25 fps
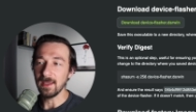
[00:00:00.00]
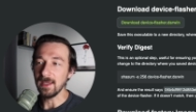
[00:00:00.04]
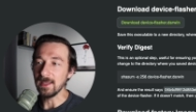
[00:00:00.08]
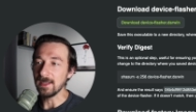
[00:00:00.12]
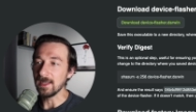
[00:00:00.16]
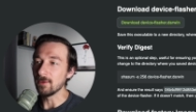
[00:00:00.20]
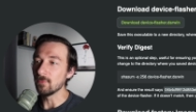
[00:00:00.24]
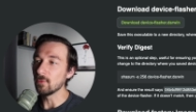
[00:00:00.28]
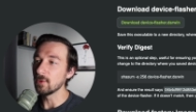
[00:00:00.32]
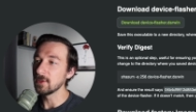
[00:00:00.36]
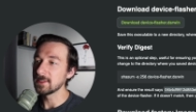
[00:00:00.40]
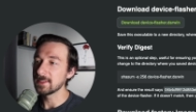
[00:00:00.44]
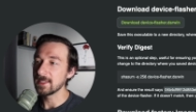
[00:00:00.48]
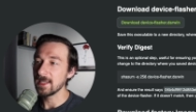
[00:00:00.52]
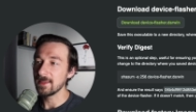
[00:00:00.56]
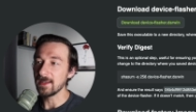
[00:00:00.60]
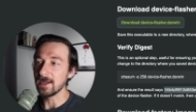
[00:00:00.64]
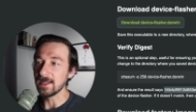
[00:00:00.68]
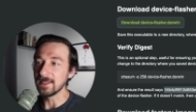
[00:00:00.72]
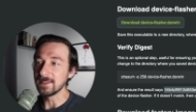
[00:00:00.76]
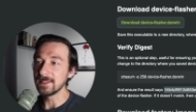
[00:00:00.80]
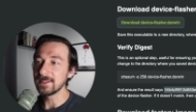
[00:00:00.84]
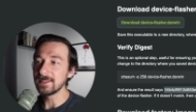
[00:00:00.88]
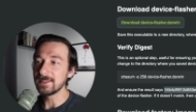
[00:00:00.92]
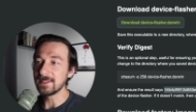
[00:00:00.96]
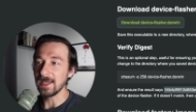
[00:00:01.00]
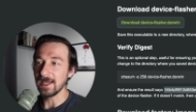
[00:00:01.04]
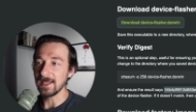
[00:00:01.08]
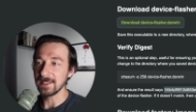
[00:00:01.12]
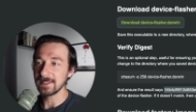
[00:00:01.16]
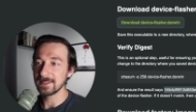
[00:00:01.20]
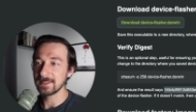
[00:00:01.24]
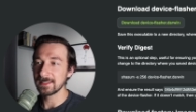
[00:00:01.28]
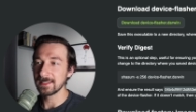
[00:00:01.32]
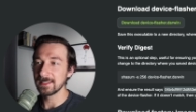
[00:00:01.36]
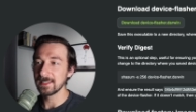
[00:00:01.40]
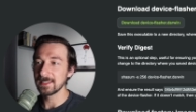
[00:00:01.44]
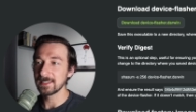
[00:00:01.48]
and I will say that I did
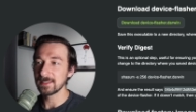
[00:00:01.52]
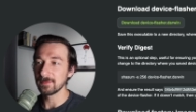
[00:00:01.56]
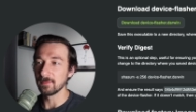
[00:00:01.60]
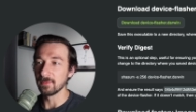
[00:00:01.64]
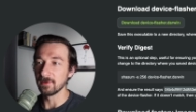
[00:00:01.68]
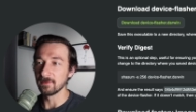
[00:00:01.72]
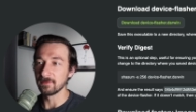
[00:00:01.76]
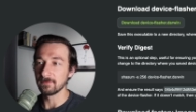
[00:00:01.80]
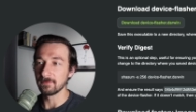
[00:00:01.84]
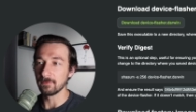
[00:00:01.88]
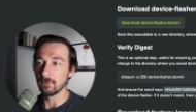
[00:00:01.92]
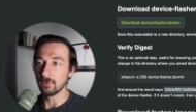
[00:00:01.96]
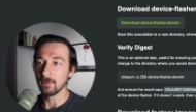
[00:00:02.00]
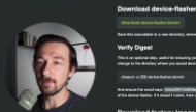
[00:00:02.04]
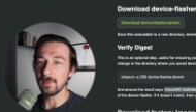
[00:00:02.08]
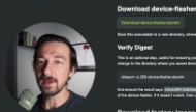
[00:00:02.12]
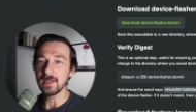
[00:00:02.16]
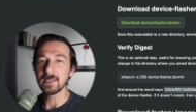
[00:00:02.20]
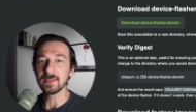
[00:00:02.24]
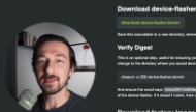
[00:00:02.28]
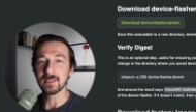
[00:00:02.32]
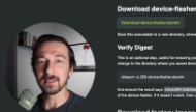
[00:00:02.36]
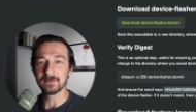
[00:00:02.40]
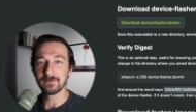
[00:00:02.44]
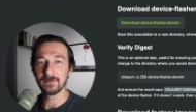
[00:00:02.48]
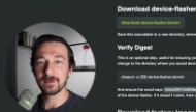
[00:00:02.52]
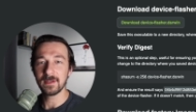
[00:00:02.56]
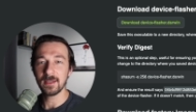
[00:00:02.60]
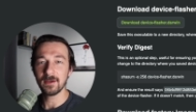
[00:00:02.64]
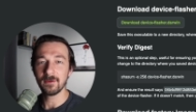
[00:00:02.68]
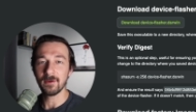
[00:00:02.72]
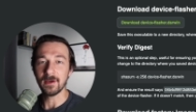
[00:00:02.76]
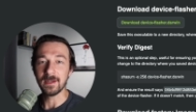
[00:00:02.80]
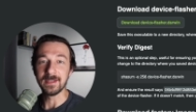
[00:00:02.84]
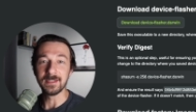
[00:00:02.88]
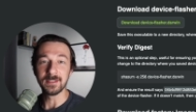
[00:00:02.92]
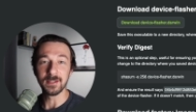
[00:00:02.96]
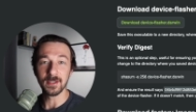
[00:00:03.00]
test this before making this video
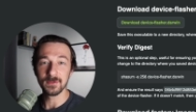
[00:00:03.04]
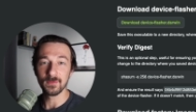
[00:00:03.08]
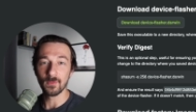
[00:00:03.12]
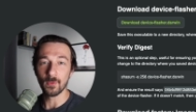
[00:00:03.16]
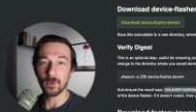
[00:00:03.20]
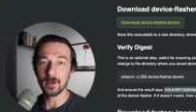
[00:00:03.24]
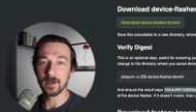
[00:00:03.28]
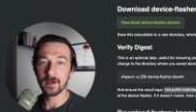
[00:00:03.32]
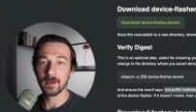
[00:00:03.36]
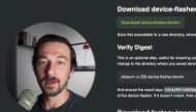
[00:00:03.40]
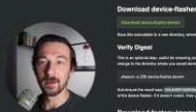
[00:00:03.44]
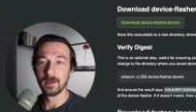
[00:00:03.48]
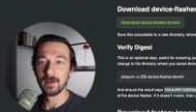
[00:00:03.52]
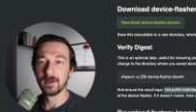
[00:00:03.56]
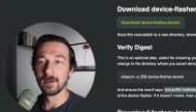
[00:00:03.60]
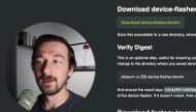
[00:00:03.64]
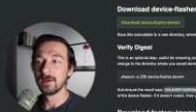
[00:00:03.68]
and it does work,